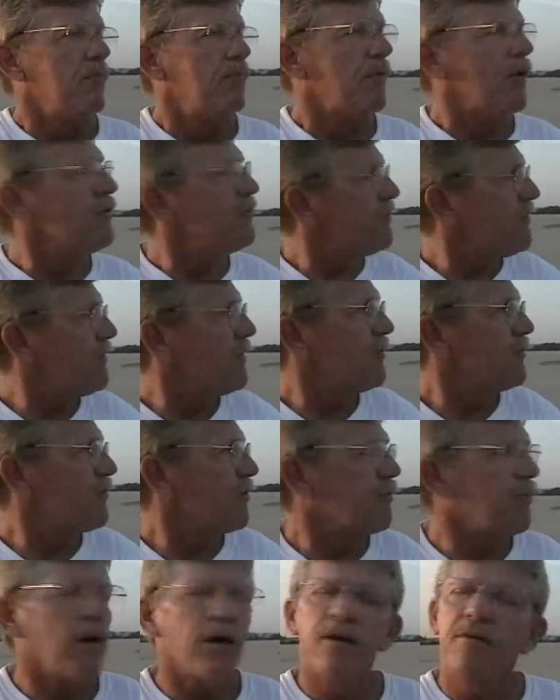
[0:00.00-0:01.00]
Most of us
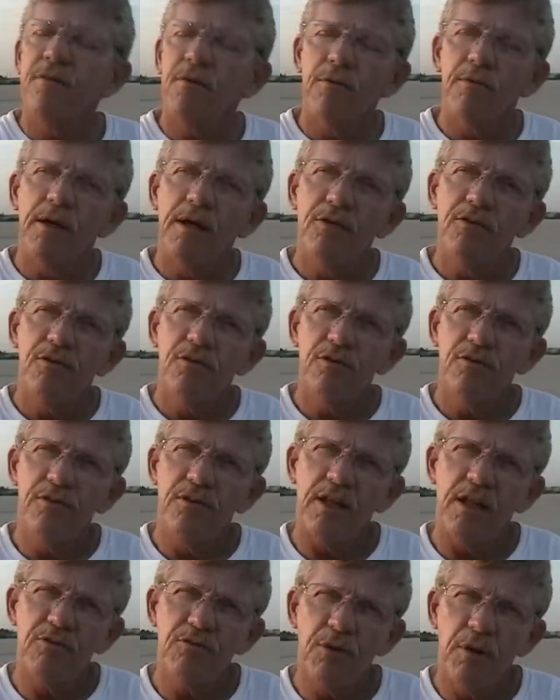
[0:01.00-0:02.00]
are Bonneville racers,
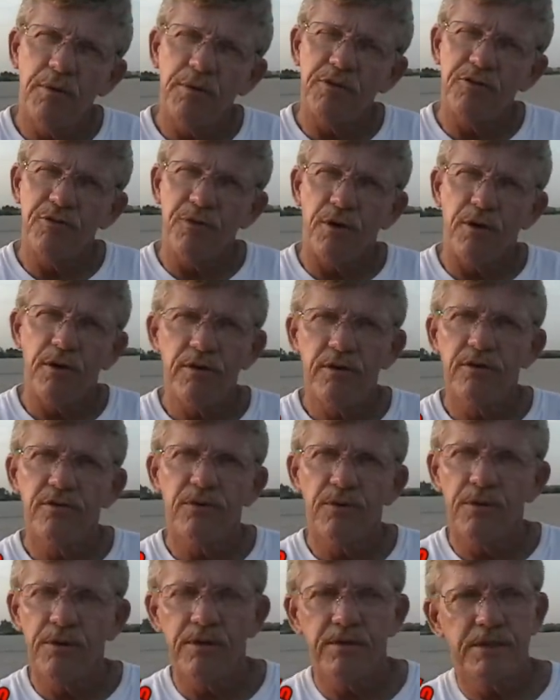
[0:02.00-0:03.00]
and that's why we started
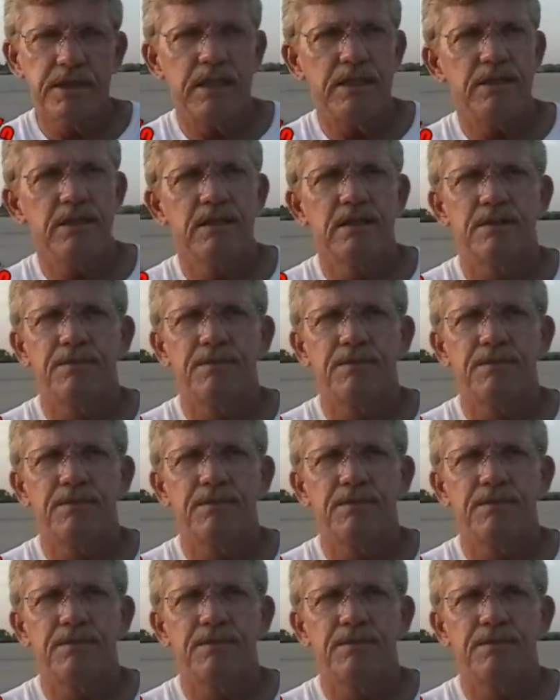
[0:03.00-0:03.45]
this organization,